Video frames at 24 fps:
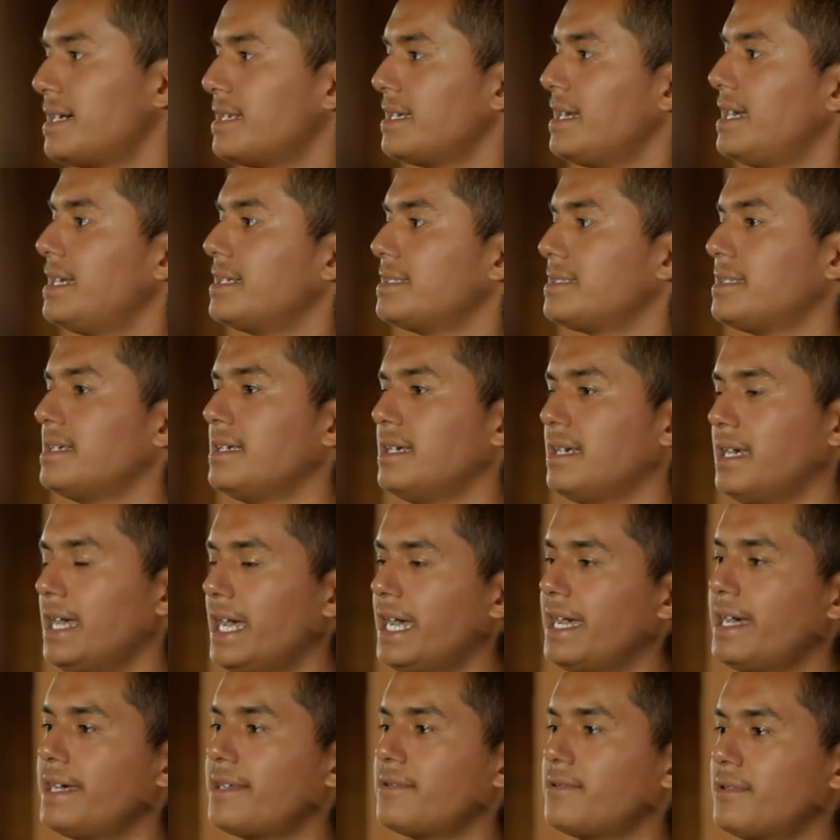kind of has
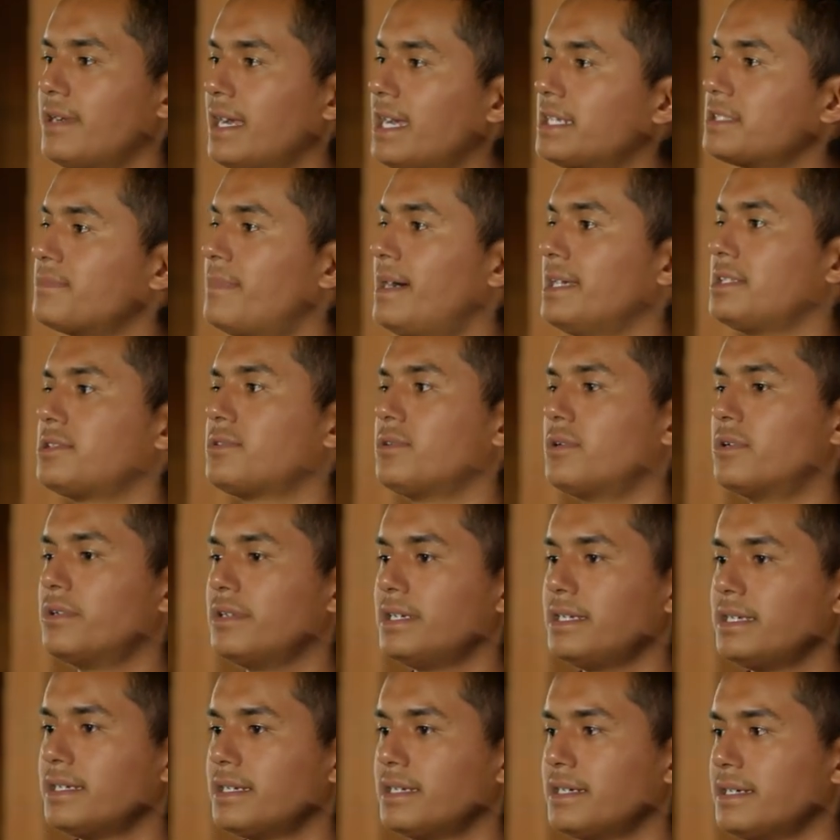had or has my
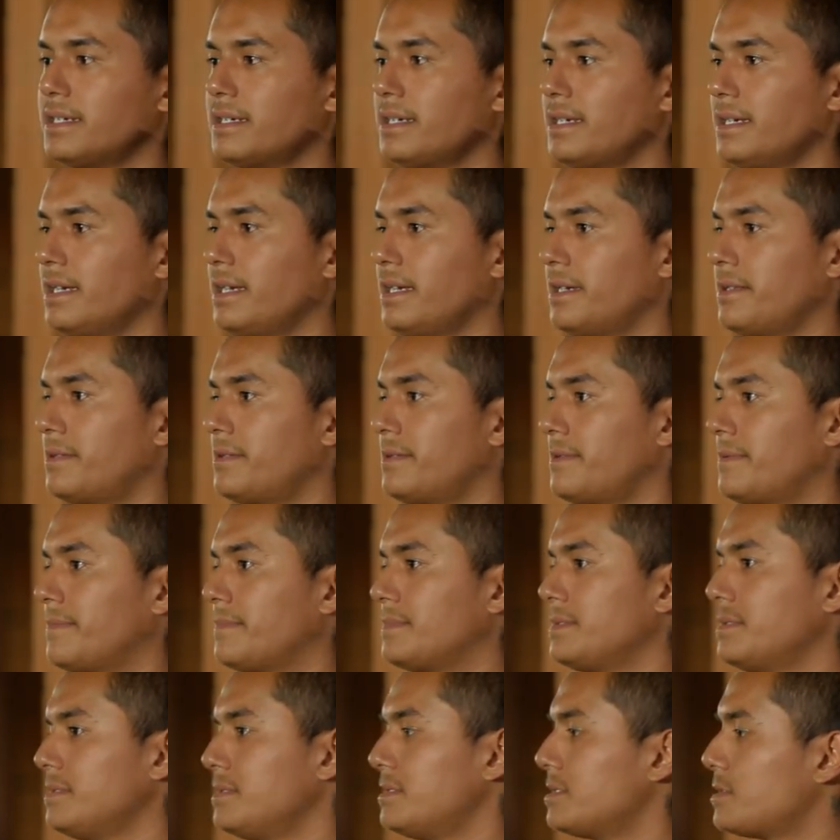story,
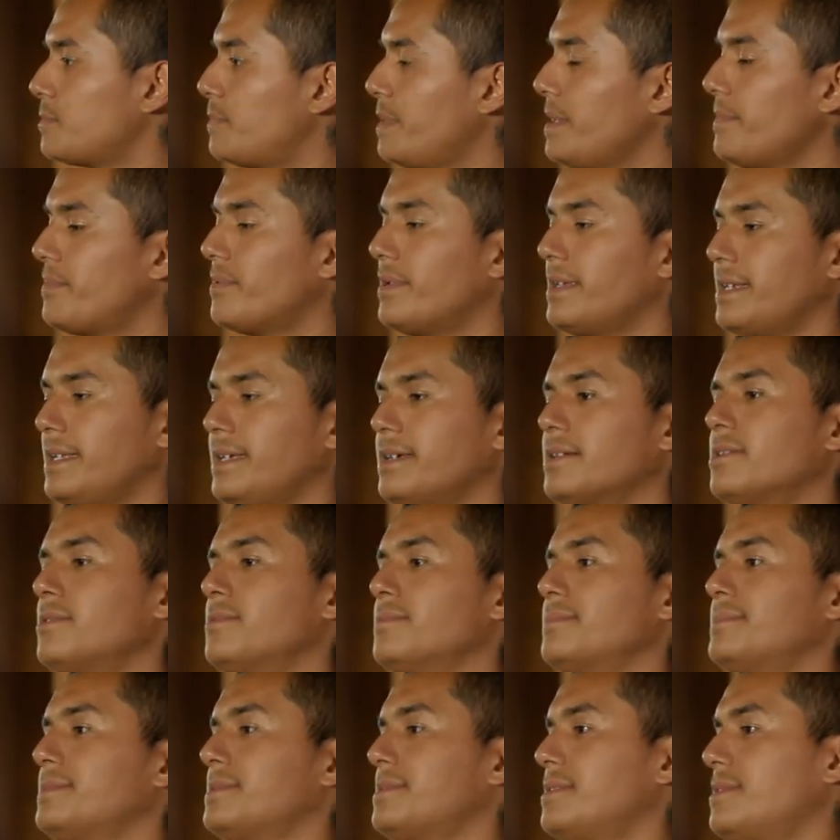and just people that need help.